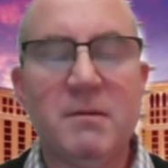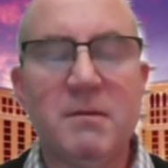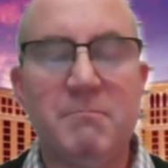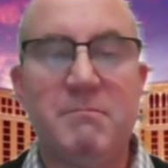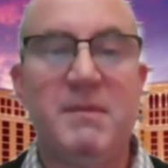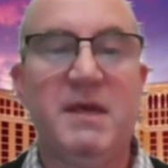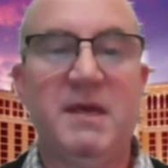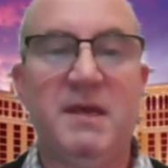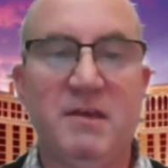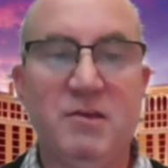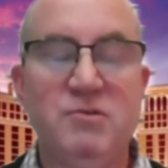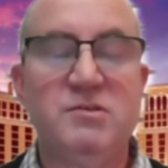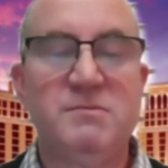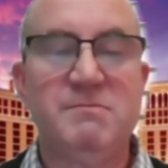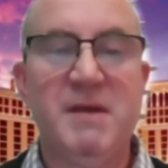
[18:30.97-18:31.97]

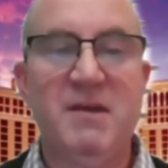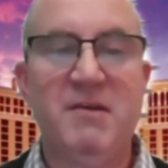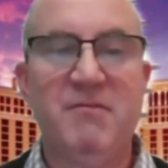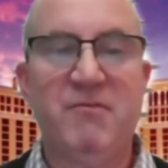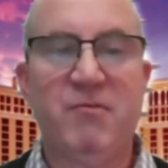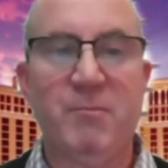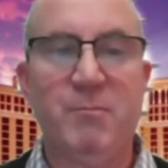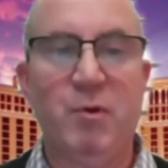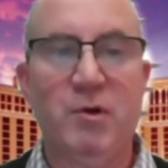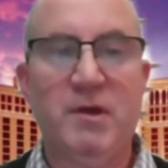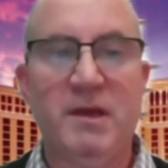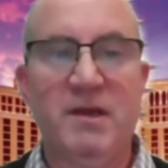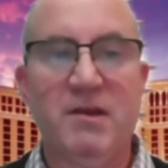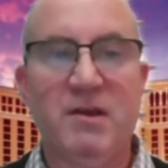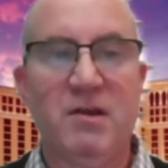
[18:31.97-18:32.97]
use me for
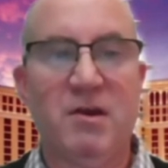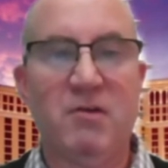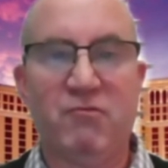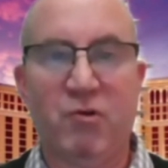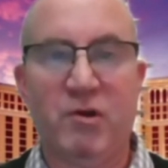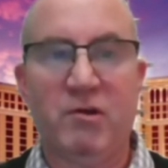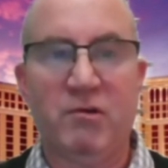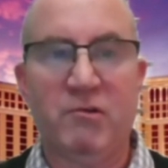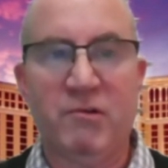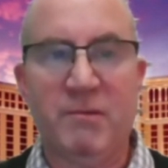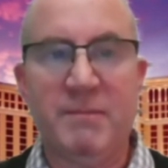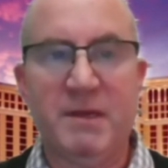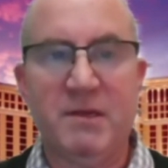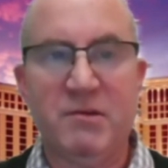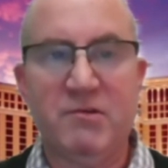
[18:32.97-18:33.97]
booking Royal
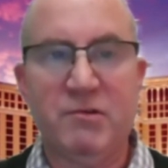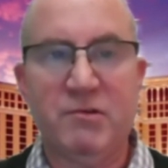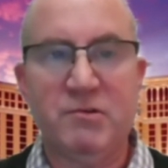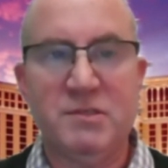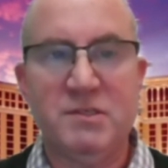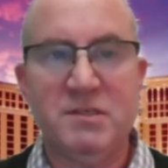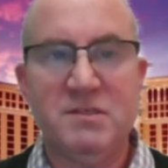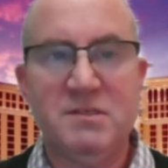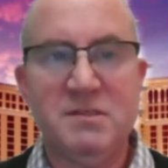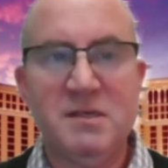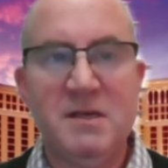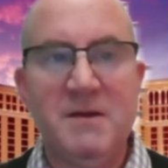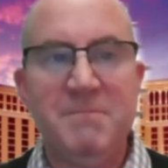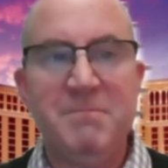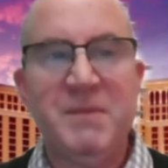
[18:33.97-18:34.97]
Caribbean cruises,
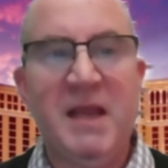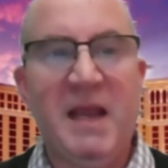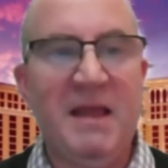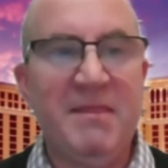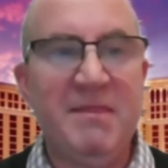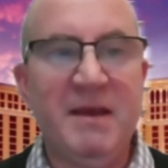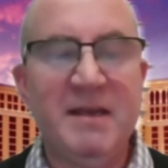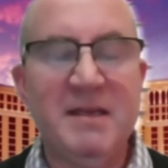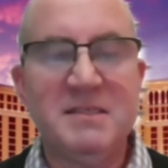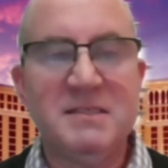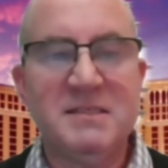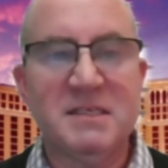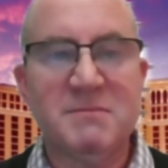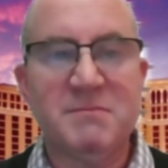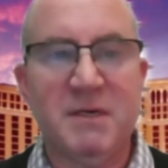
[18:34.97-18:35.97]
and then in
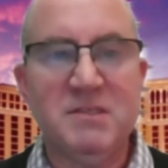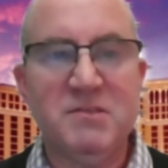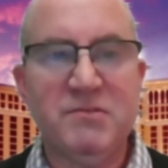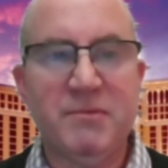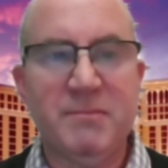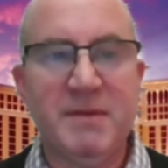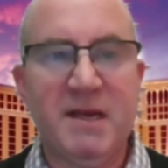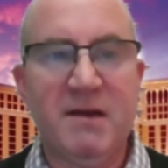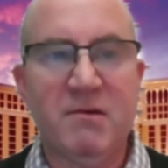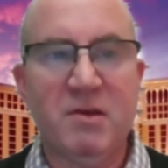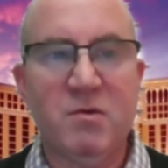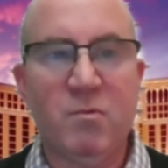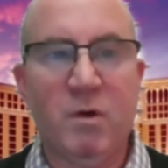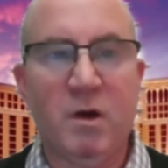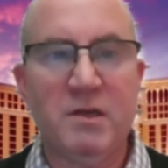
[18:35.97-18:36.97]
6 months from now
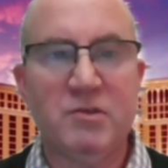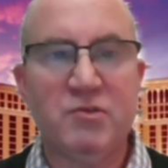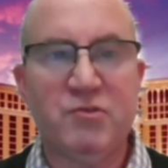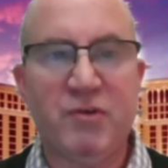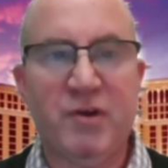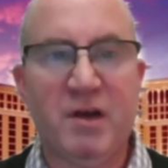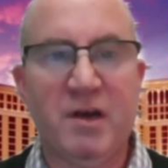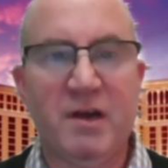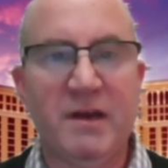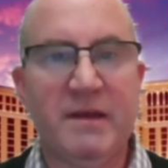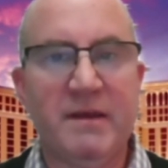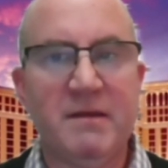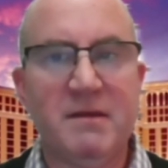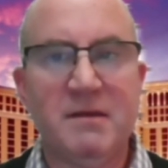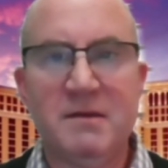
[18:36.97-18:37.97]
you want to
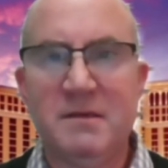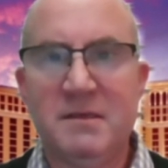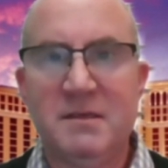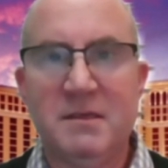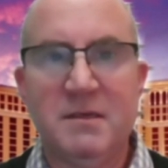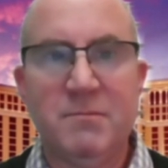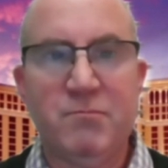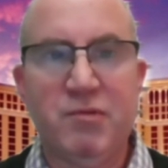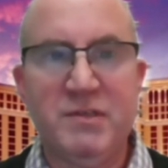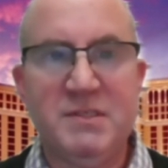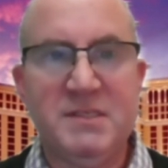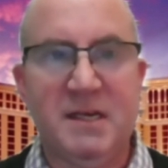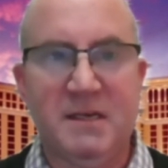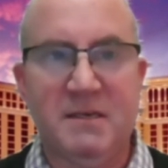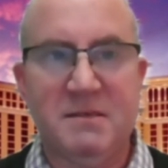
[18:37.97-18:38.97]
try
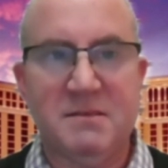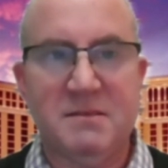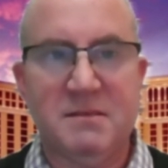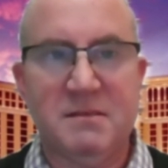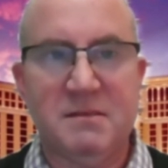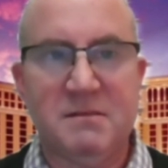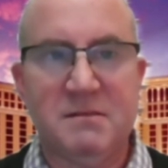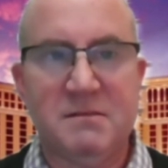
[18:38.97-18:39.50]
Princess,